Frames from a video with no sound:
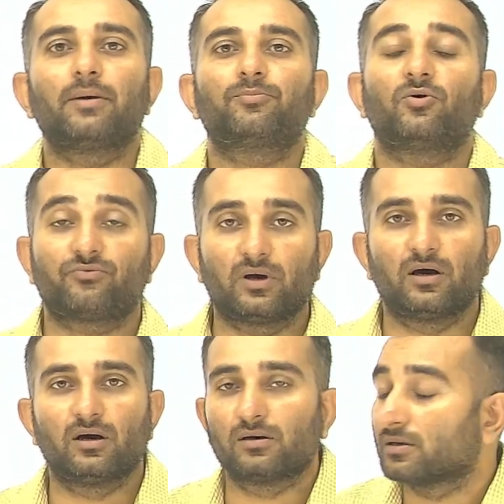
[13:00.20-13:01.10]

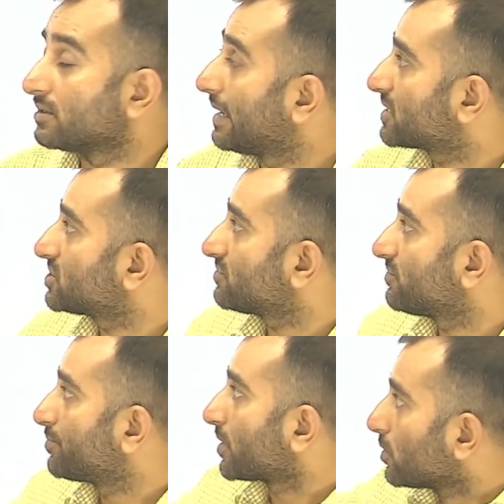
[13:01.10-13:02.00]
of action will
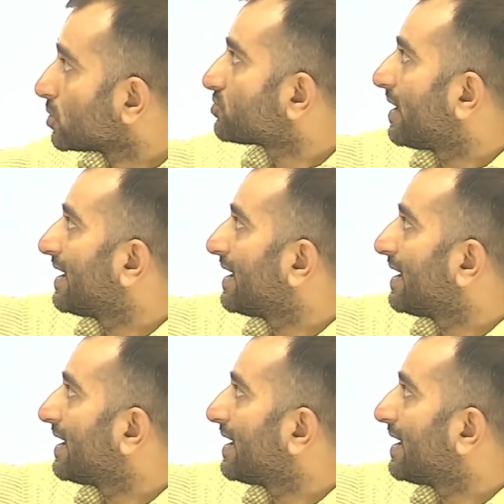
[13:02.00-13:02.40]
produce via